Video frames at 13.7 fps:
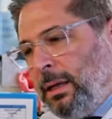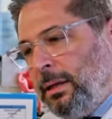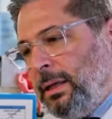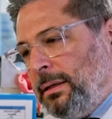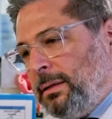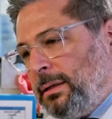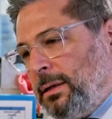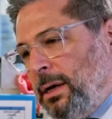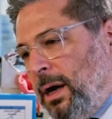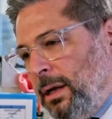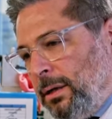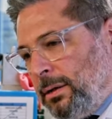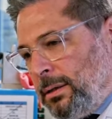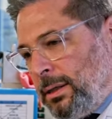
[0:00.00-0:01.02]
that the
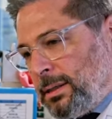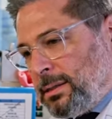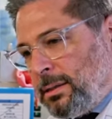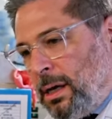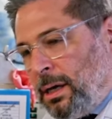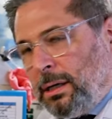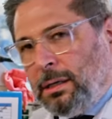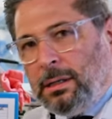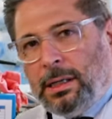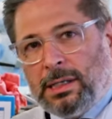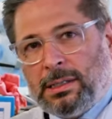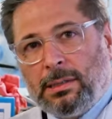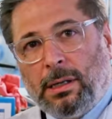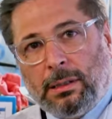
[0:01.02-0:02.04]
color does not,
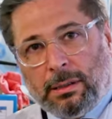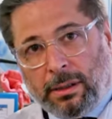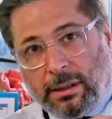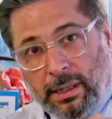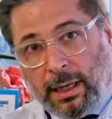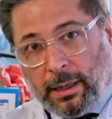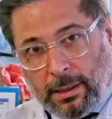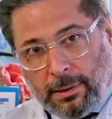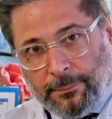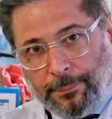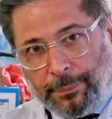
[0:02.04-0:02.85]
is not thick,